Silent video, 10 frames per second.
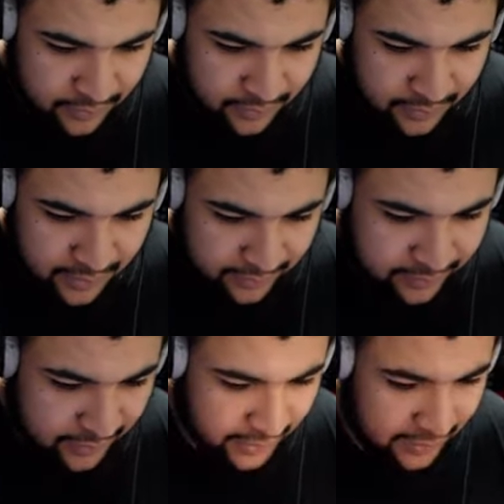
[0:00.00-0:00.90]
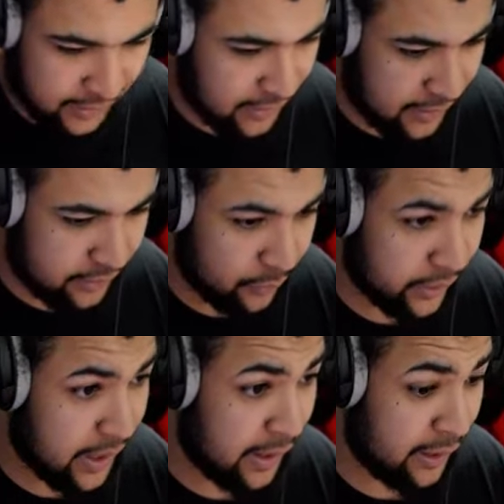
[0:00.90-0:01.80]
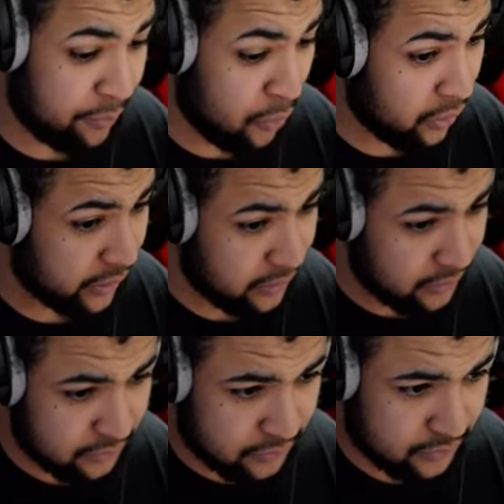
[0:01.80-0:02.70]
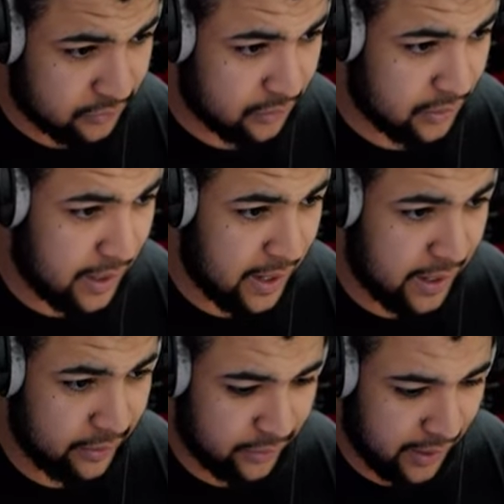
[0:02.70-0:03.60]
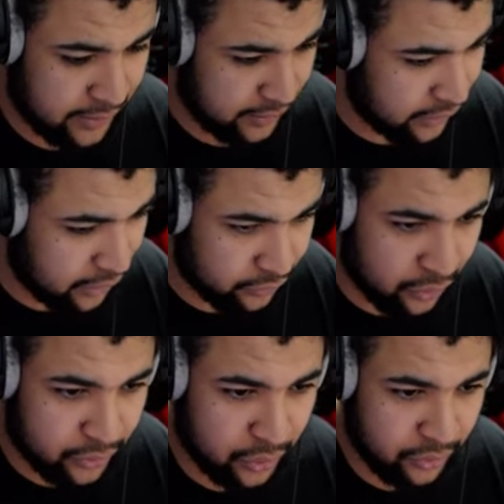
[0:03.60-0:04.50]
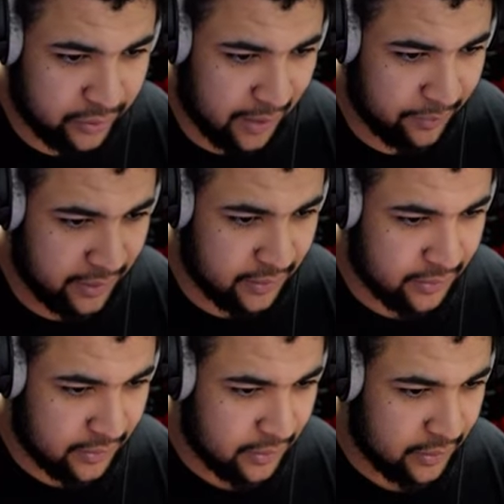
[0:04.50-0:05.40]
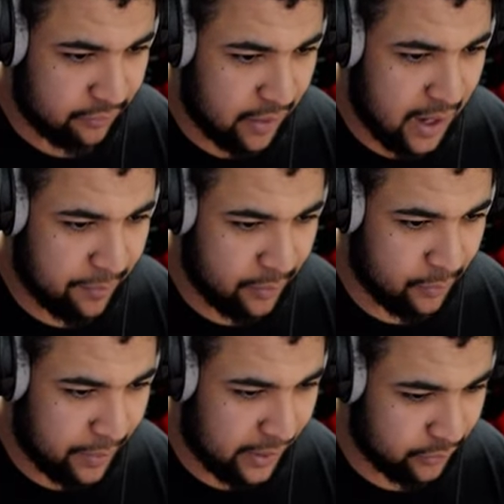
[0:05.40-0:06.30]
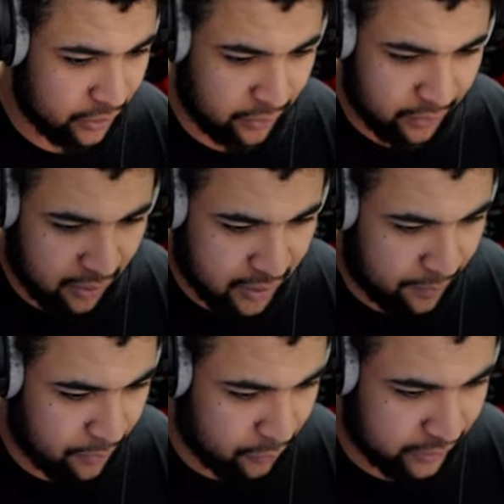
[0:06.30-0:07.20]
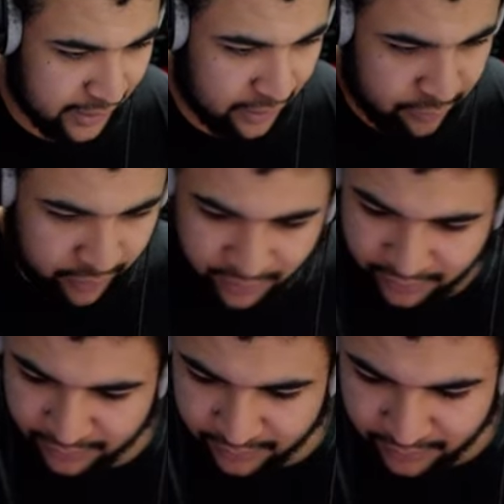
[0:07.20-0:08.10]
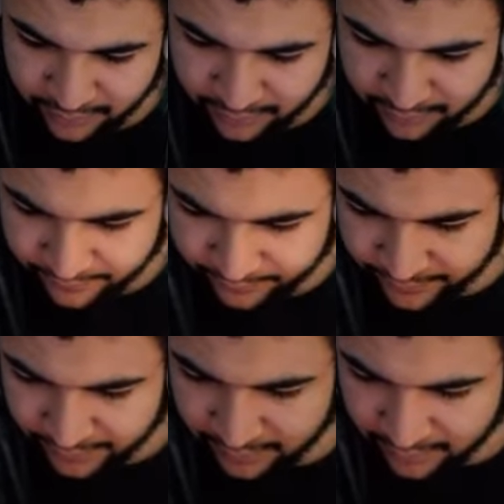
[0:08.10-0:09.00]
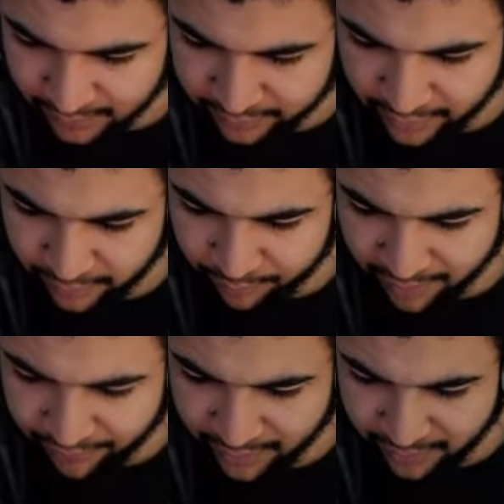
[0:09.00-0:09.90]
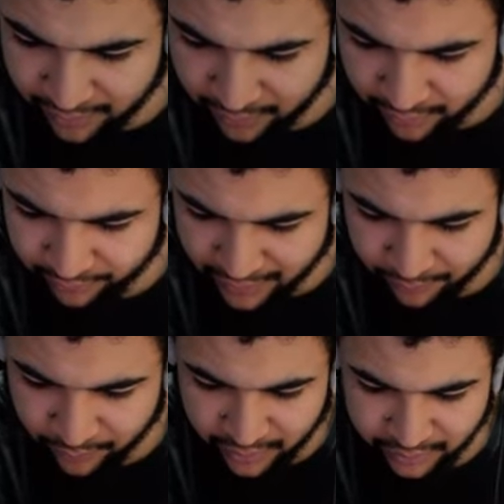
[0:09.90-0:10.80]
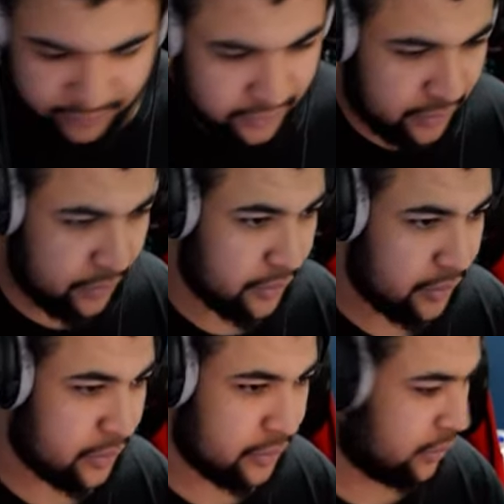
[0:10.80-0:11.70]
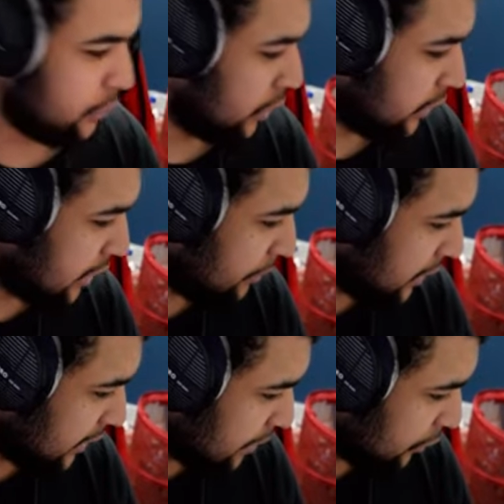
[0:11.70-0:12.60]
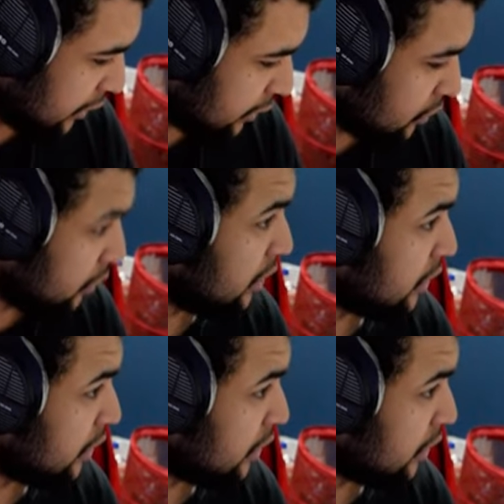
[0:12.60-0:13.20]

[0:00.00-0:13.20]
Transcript: Let's see. Let's see what we get. Liv Morgan and A J Styles, not too shabby. Right, how many more packs we got? We've got a couple more to get through. Send you private. I don't know if that works. What, you sent me a D M on Discord?